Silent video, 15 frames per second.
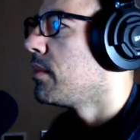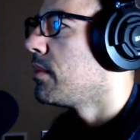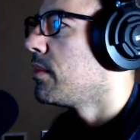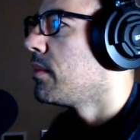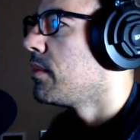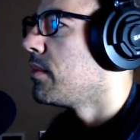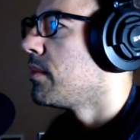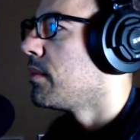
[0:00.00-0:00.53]

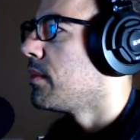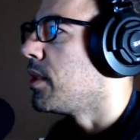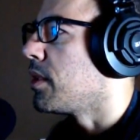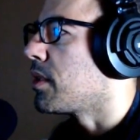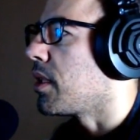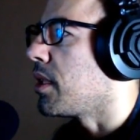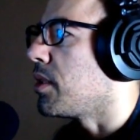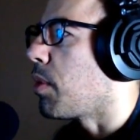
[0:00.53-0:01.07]
Looks like he's
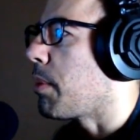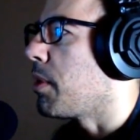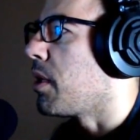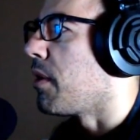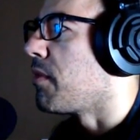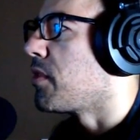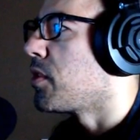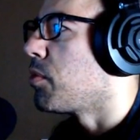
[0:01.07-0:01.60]
wiping
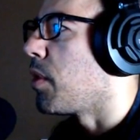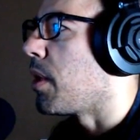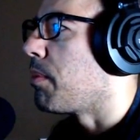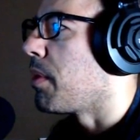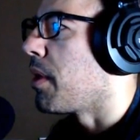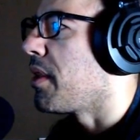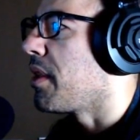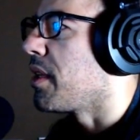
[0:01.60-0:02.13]
off sweat,
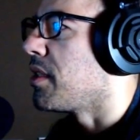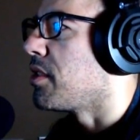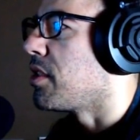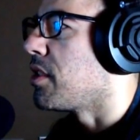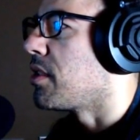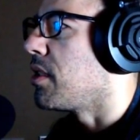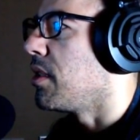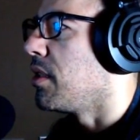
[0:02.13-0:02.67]
but I think he's
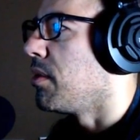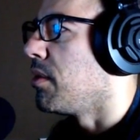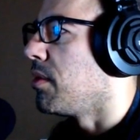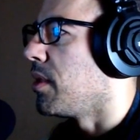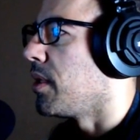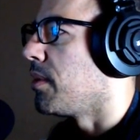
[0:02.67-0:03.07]
just saluting.